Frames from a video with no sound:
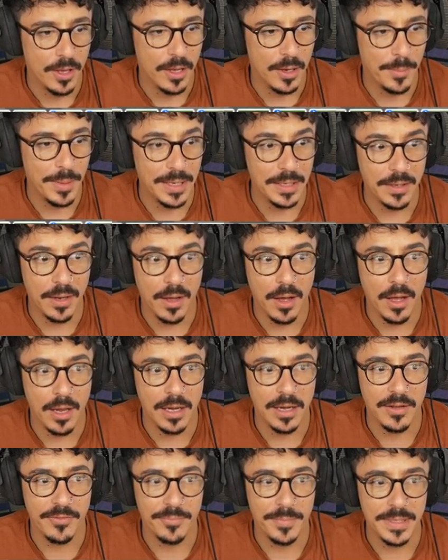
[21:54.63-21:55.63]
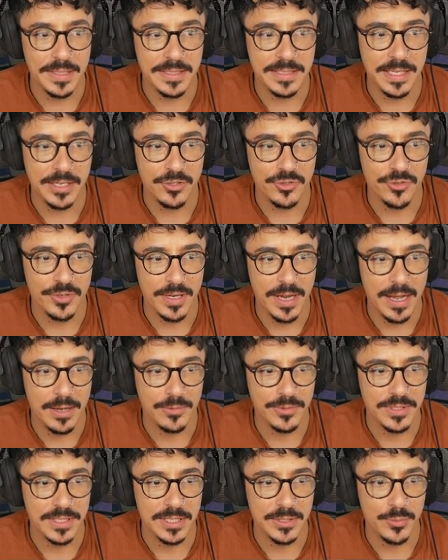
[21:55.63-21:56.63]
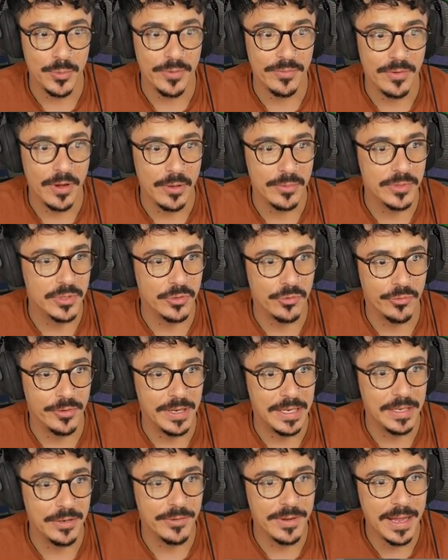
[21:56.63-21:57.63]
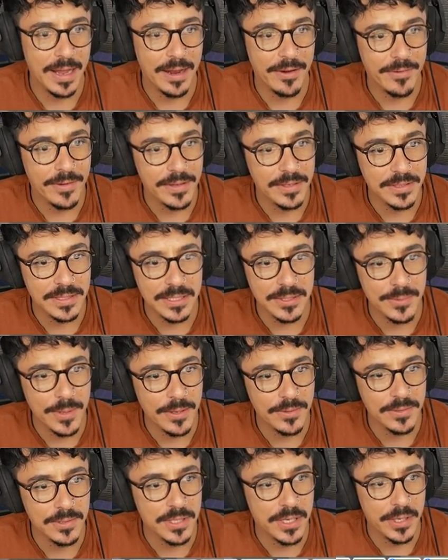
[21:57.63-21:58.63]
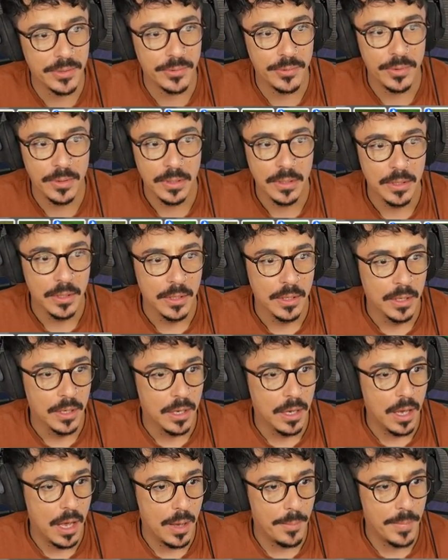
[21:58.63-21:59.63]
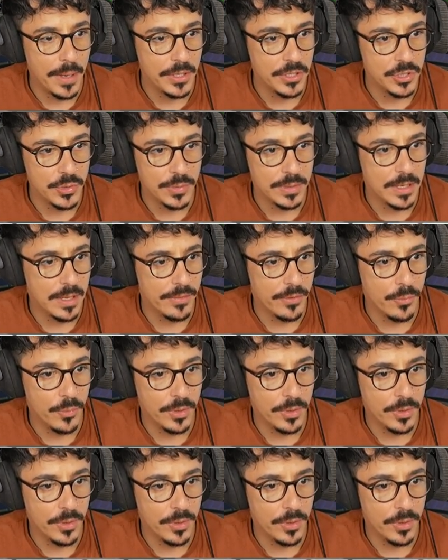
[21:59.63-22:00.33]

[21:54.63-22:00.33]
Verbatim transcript: I mean, I love mid-century houses with loads of greenery areas as well, so I might do another